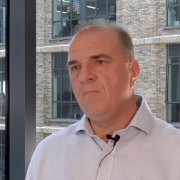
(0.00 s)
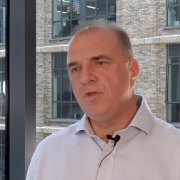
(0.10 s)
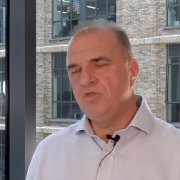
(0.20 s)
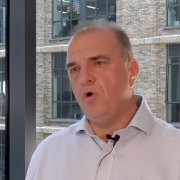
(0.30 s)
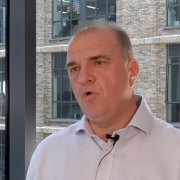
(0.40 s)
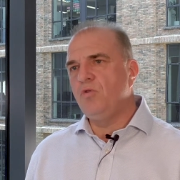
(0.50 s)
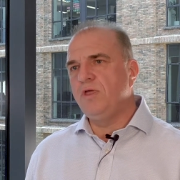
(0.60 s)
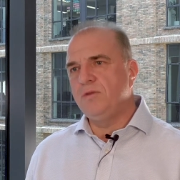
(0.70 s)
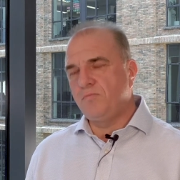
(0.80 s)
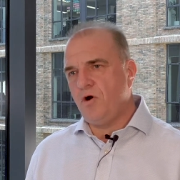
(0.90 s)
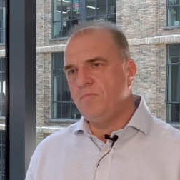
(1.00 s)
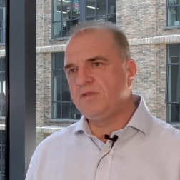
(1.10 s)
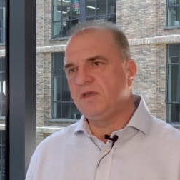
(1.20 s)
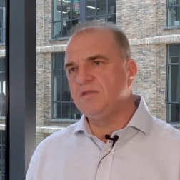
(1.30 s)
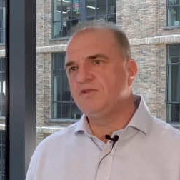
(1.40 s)
But not only the
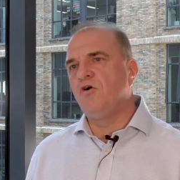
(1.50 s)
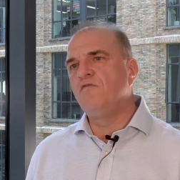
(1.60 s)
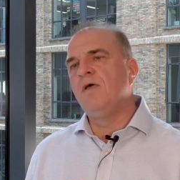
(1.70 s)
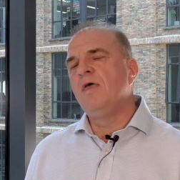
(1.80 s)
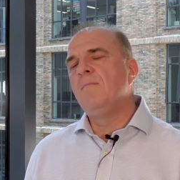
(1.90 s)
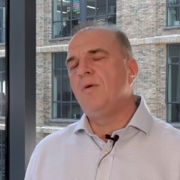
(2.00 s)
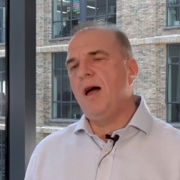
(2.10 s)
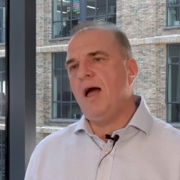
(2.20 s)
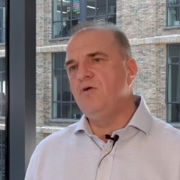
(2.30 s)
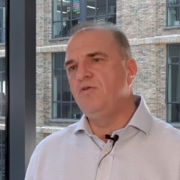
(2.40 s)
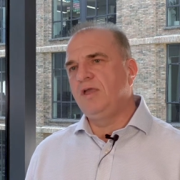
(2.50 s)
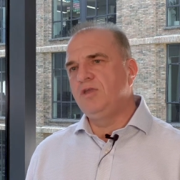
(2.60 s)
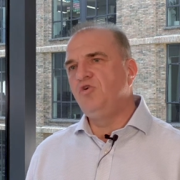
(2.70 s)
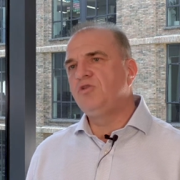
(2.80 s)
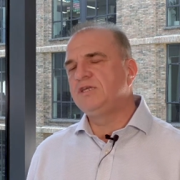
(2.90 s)
problems they can solve, but how they
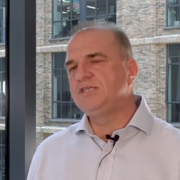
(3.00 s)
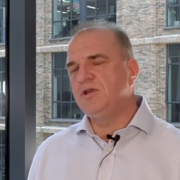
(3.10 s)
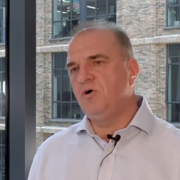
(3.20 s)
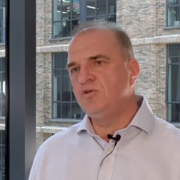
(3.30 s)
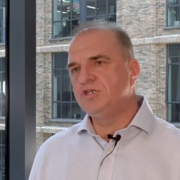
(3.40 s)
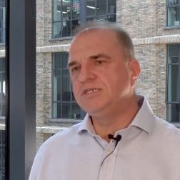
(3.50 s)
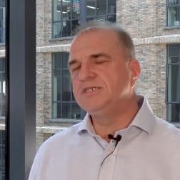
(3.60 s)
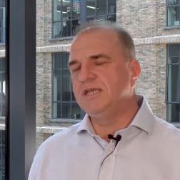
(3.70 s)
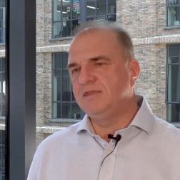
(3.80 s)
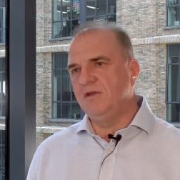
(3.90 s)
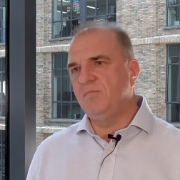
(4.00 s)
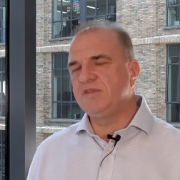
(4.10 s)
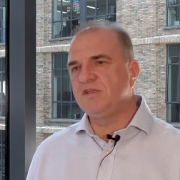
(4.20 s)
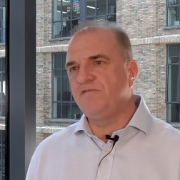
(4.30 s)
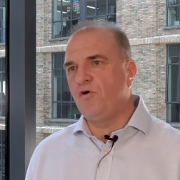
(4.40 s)
can use the technology to take their
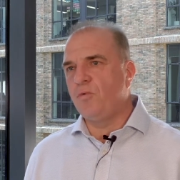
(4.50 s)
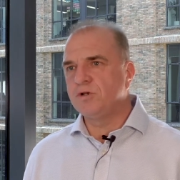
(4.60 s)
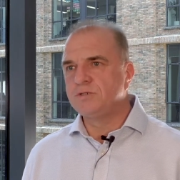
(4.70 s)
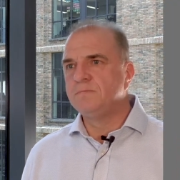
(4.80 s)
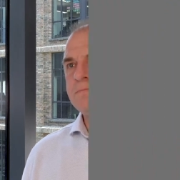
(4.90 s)
business forward.